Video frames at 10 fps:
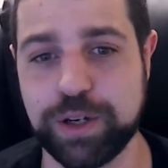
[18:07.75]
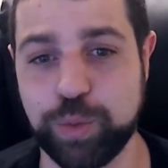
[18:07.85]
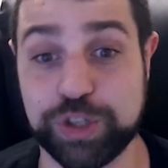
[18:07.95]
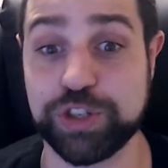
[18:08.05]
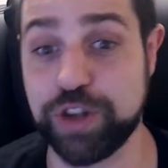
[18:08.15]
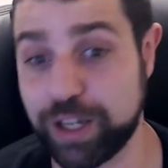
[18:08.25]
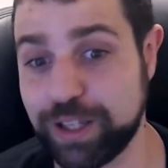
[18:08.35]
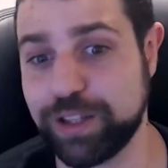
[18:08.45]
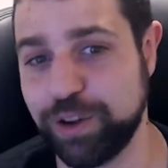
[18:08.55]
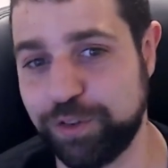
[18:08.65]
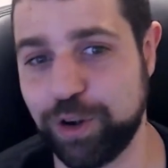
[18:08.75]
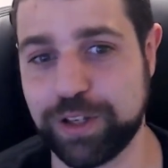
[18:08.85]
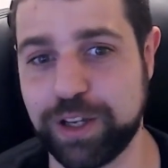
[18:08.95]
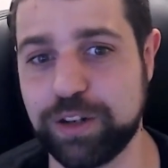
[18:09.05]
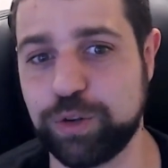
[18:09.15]
which is not the
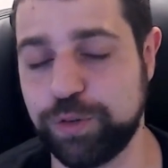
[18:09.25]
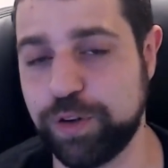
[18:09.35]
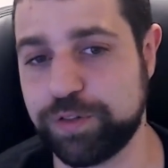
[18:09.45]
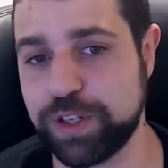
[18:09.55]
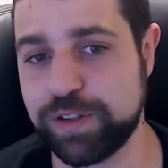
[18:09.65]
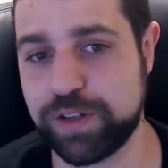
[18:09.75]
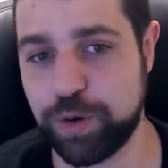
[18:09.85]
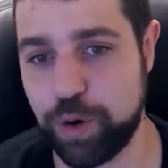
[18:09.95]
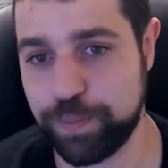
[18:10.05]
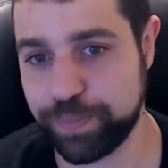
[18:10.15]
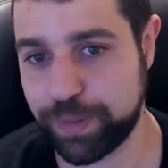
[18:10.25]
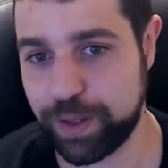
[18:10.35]
default in 2.15.0.